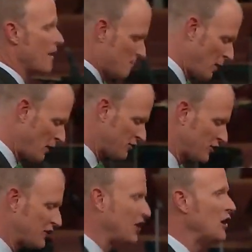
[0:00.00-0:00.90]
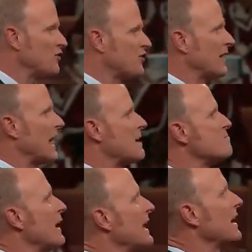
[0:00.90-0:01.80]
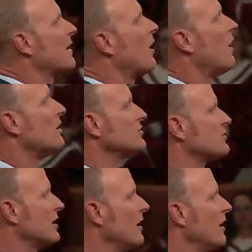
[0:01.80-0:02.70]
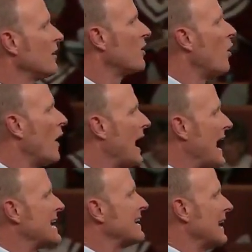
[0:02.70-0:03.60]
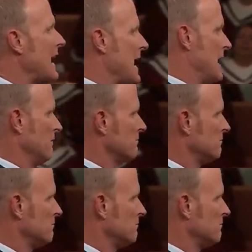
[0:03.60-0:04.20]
Persecution and Pentecost go hand in hand.